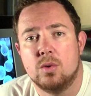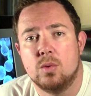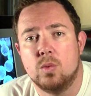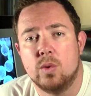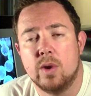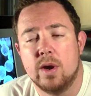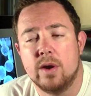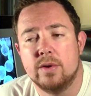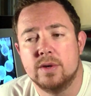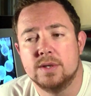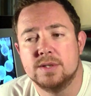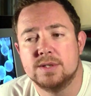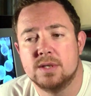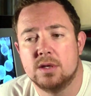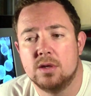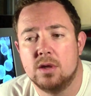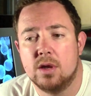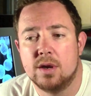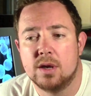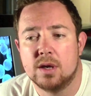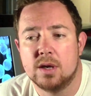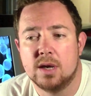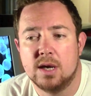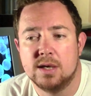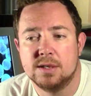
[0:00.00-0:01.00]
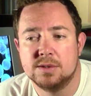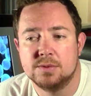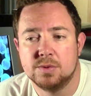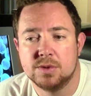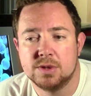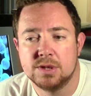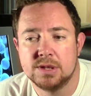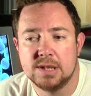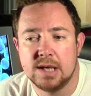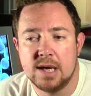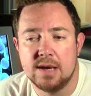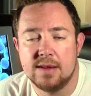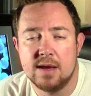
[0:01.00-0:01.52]
Whereas a lot of guys will
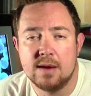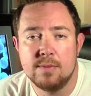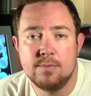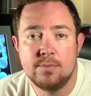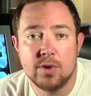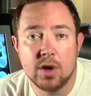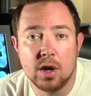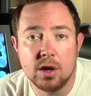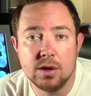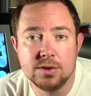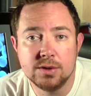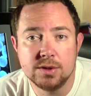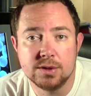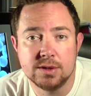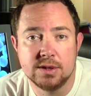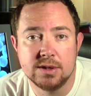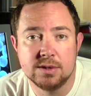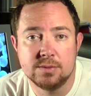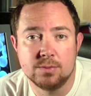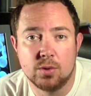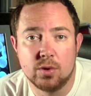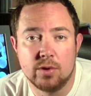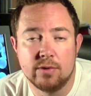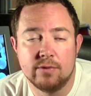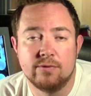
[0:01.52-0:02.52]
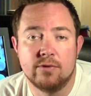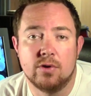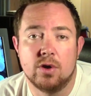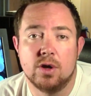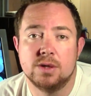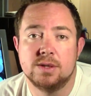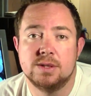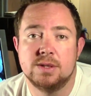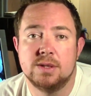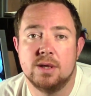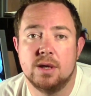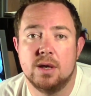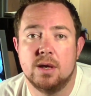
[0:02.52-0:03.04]
say that Pro Tools is more
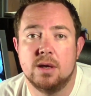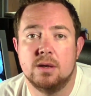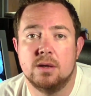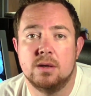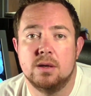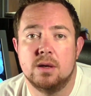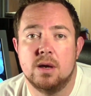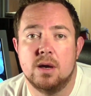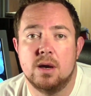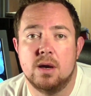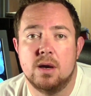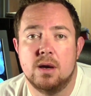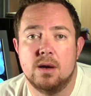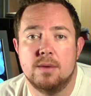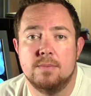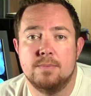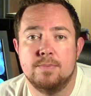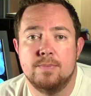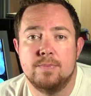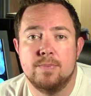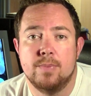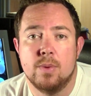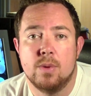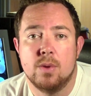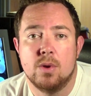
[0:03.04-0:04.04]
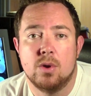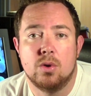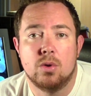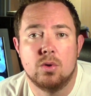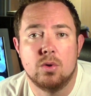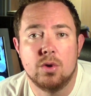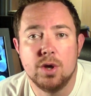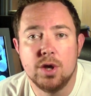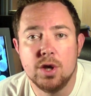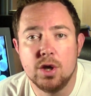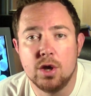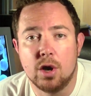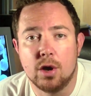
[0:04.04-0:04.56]
advanced in um,
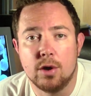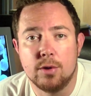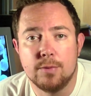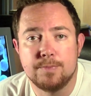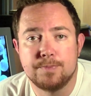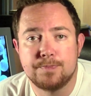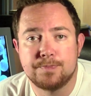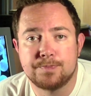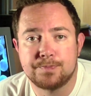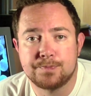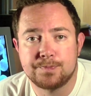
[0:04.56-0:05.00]
audio,